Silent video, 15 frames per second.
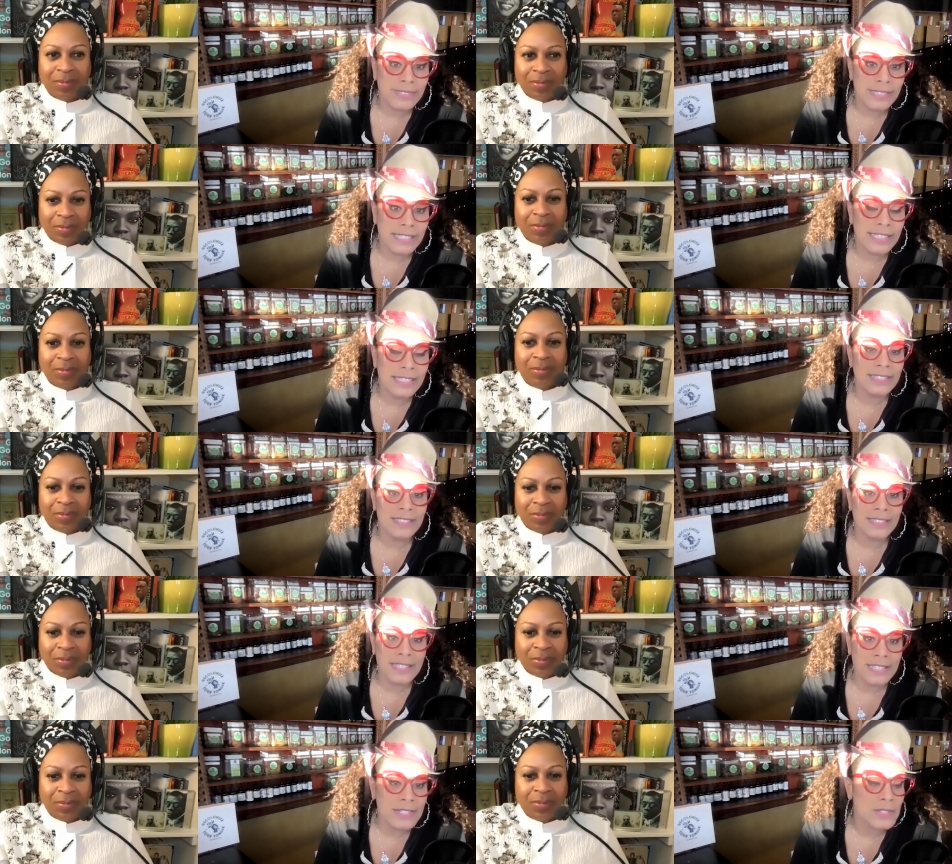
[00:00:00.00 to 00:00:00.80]
Speaker 1: and
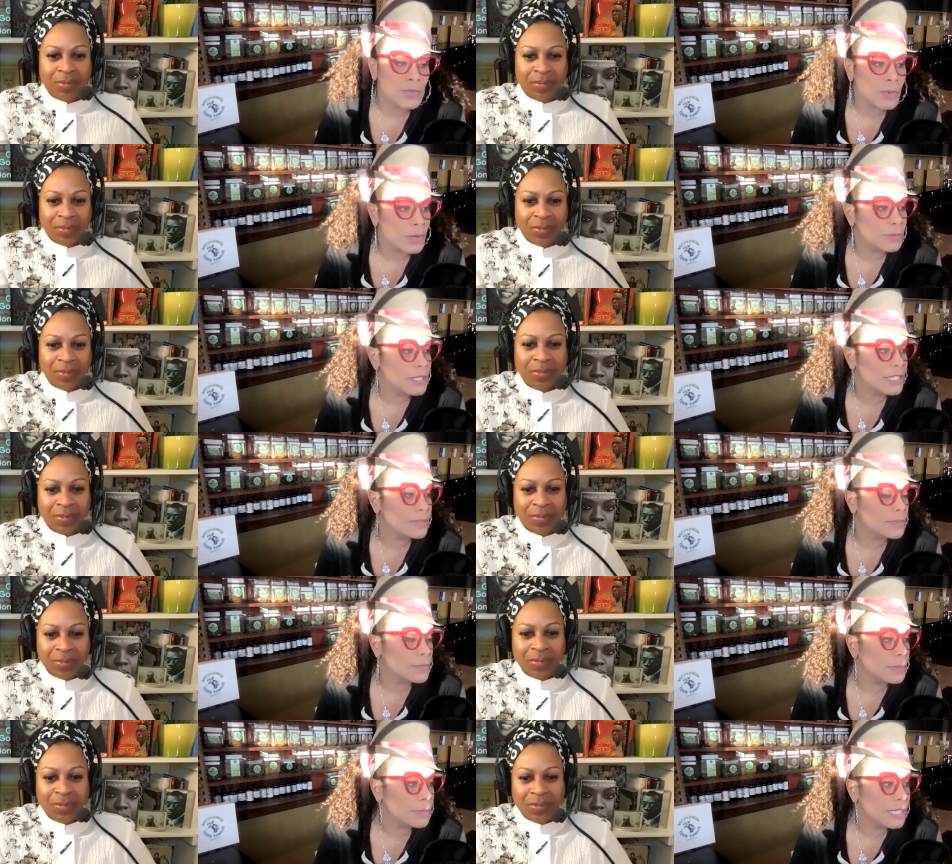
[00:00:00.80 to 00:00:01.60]
this is what we
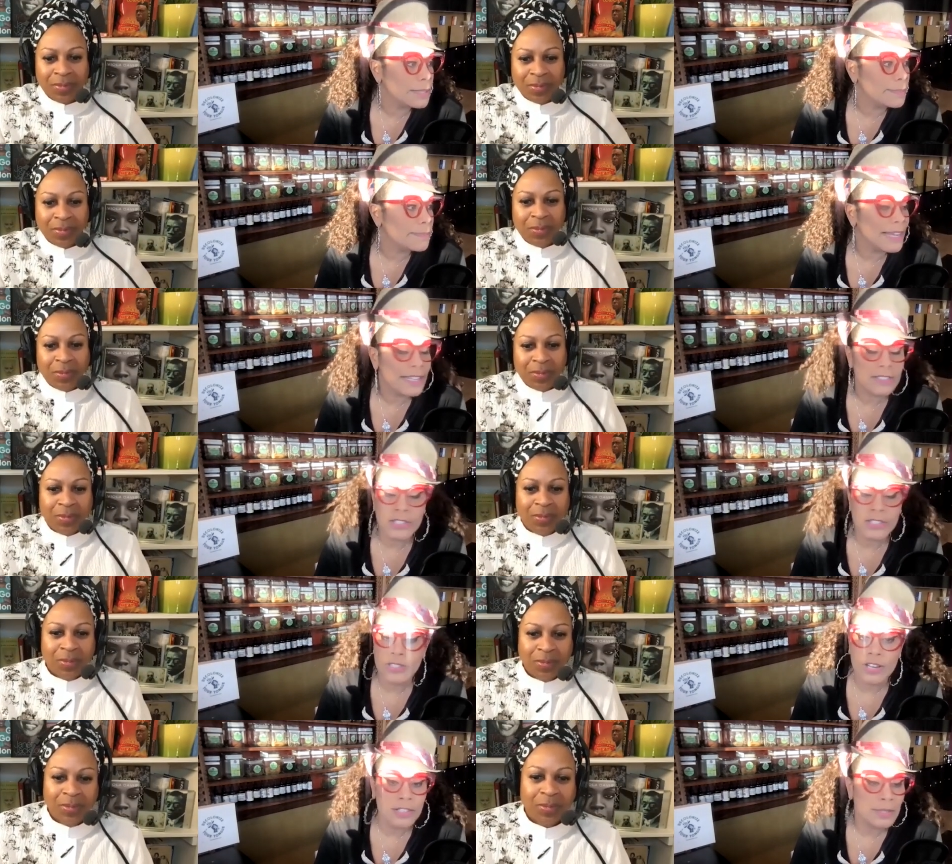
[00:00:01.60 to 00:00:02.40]
when we get back to
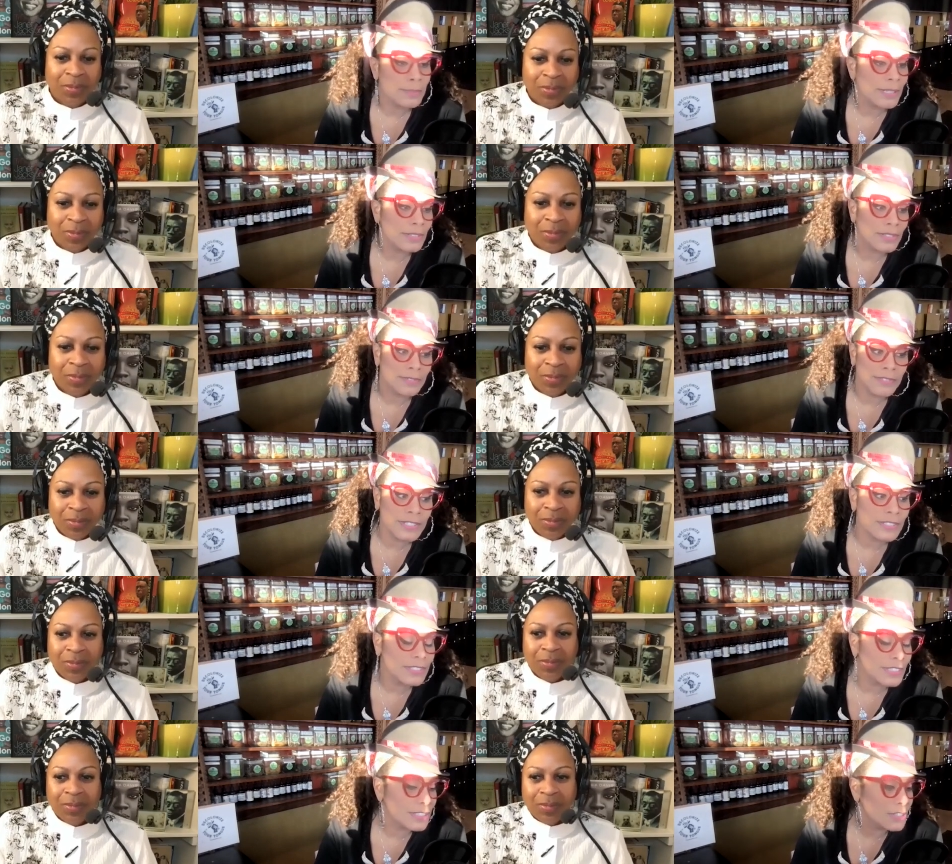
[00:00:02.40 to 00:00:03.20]
talking about the
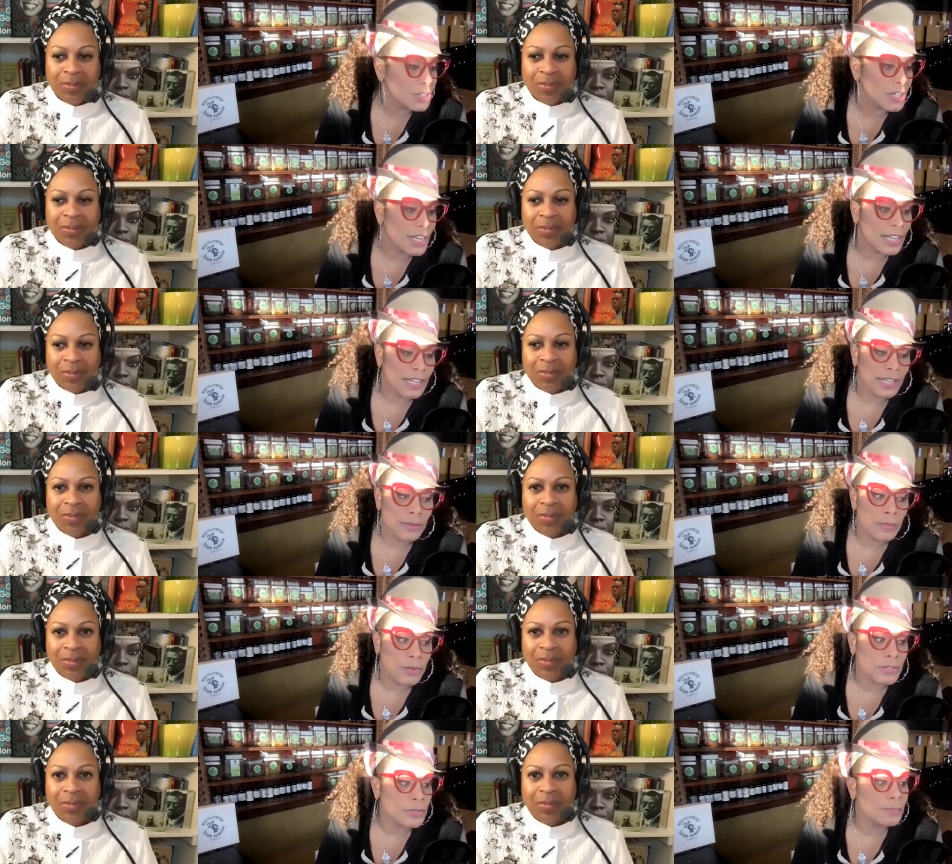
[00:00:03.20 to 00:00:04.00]
village and
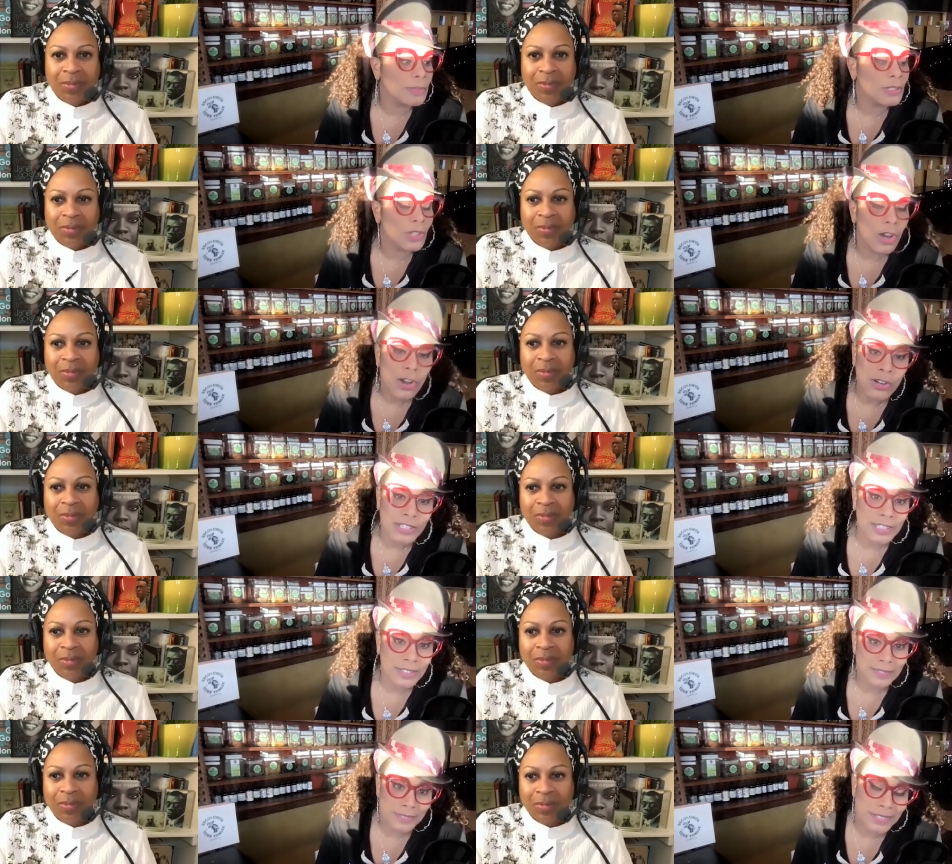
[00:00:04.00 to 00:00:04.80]
where you belong
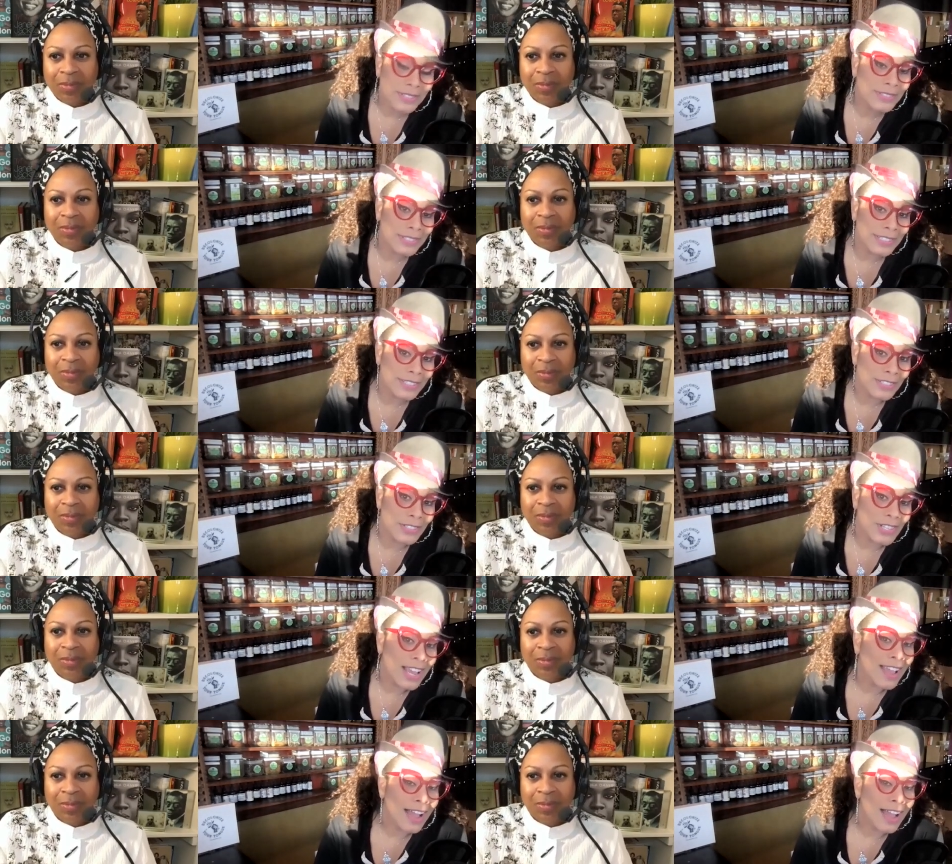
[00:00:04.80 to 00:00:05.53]
in the village